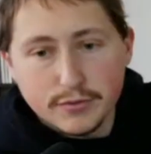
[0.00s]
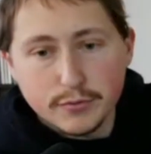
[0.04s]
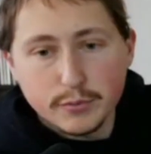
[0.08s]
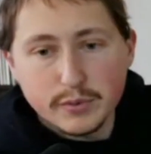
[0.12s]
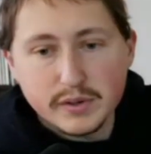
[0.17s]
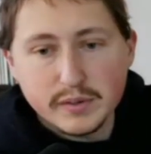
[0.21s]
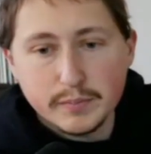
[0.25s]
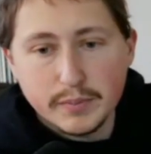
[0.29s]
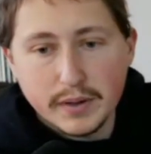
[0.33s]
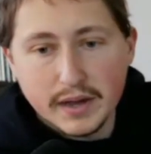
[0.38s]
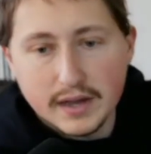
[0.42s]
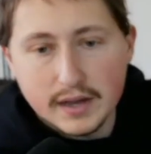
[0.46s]

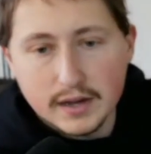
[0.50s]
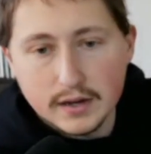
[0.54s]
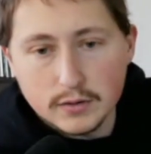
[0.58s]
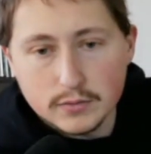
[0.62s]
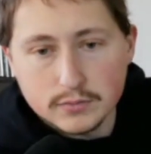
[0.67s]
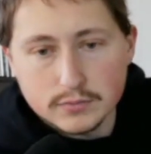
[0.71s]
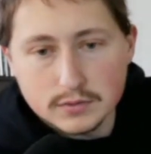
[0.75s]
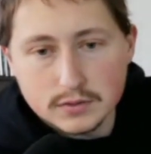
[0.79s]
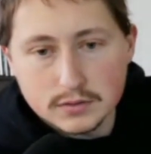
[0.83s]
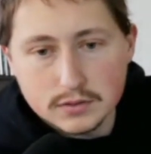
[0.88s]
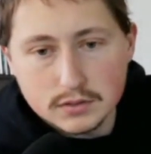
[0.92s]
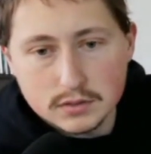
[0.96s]

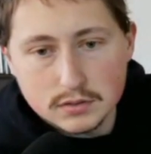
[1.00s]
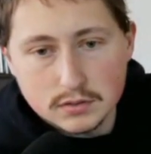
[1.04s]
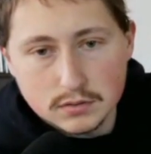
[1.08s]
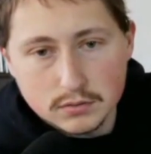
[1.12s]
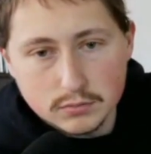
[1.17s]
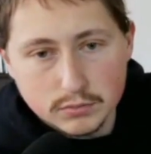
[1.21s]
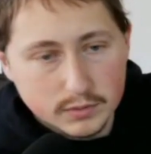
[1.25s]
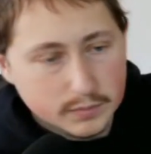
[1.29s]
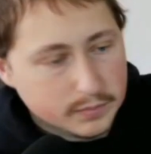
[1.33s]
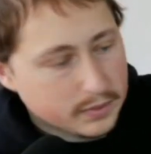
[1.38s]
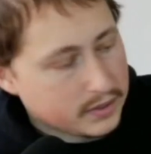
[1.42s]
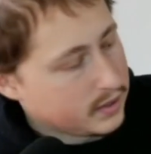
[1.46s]
pounds
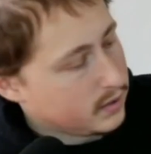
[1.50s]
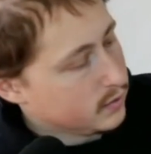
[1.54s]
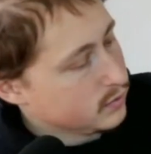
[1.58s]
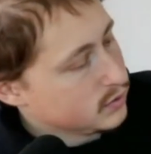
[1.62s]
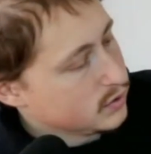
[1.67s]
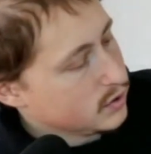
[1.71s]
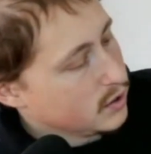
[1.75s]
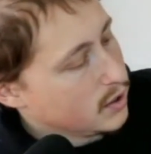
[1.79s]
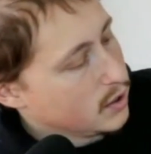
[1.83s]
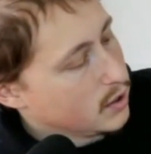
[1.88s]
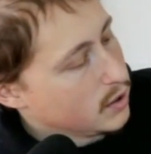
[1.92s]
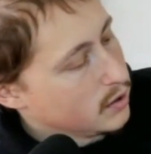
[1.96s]

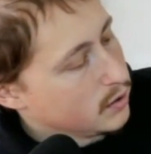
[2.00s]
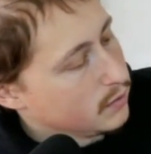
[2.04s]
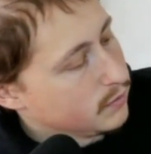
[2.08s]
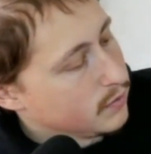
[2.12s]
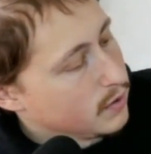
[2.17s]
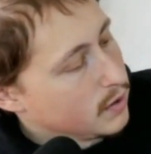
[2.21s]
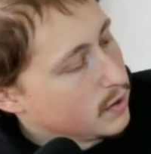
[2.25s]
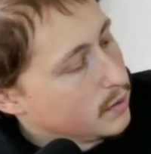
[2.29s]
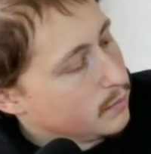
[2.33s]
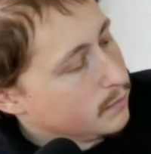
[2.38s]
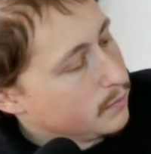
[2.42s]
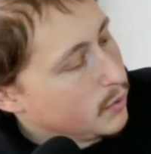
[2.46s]
of
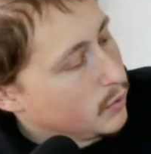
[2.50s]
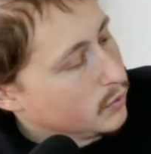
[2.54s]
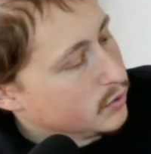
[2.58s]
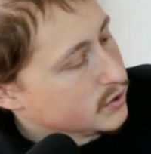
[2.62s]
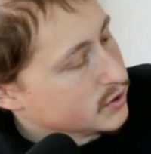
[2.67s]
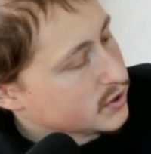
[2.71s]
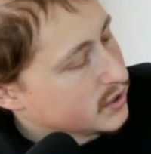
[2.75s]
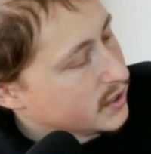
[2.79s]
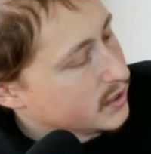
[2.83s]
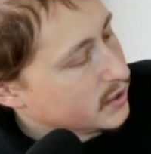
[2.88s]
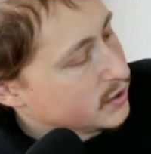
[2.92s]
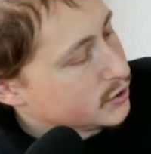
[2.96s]
boneless,
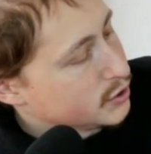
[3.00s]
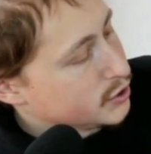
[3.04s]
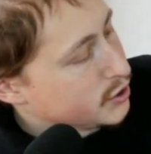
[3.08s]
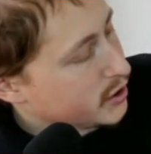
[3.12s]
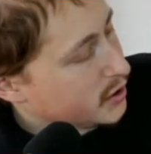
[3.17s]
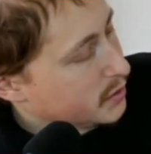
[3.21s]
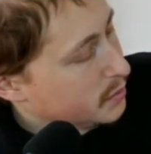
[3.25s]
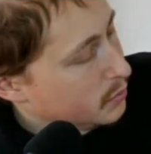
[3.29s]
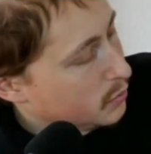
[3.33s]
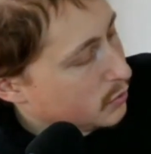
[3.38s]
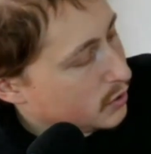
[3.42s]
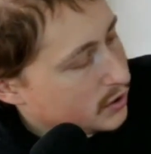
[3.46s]
skinless
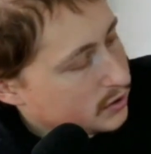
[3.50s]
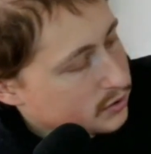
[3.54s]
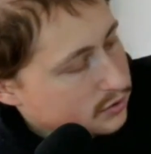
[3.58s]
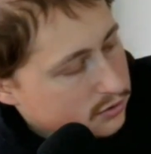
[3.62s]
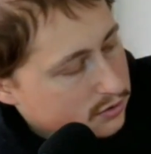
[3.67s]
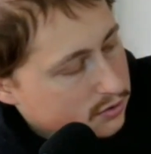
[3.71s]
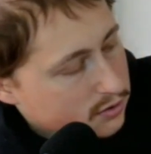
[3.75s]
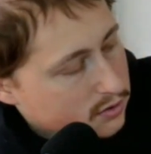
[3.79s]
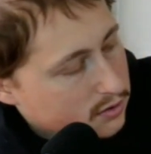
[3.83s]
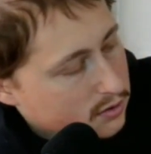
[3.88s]
chicken breasts.